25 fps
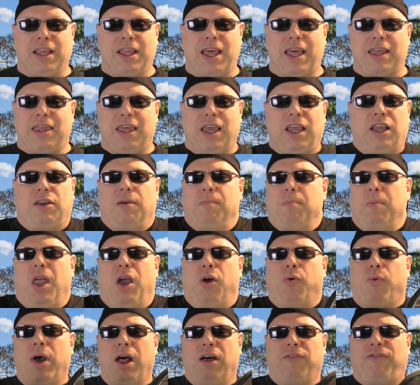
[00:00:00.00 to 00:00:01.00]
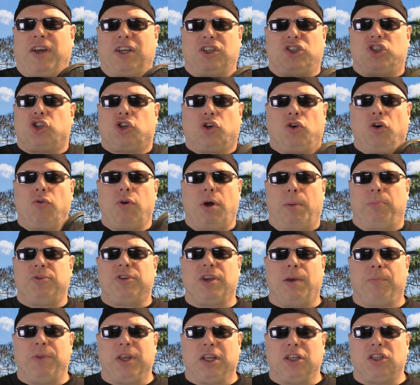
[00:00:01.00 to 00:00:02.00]
They think, well, if I screw up
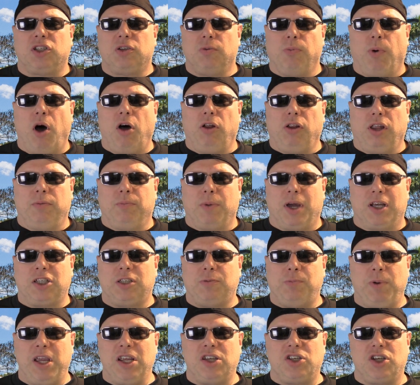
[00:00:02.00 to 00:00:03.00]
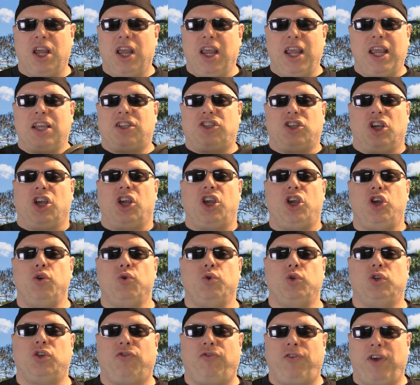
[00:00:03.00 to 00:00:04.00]
something small in my speech, it's a
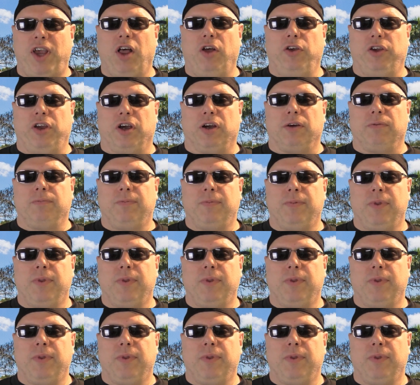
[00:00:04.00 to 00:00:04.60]
huge failure.